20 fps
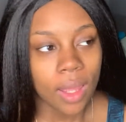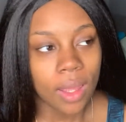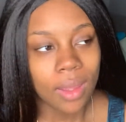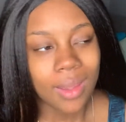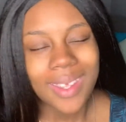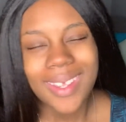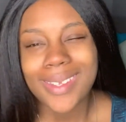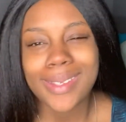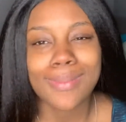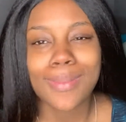
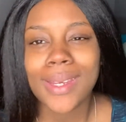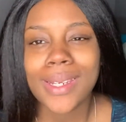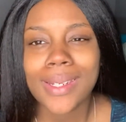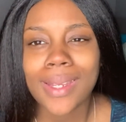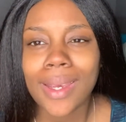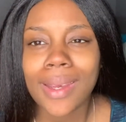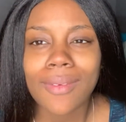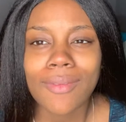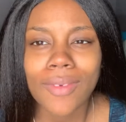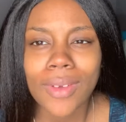He is my
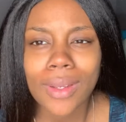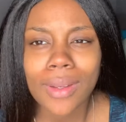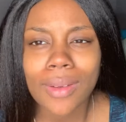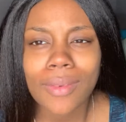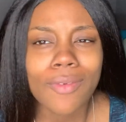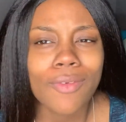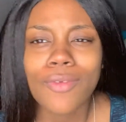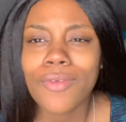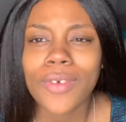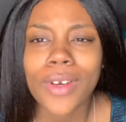dad.
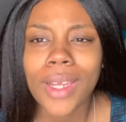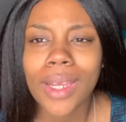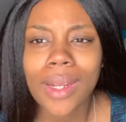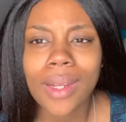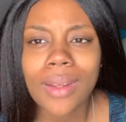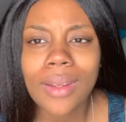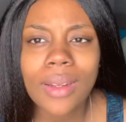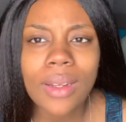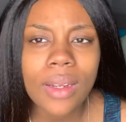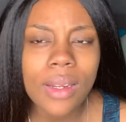Forget
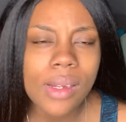it.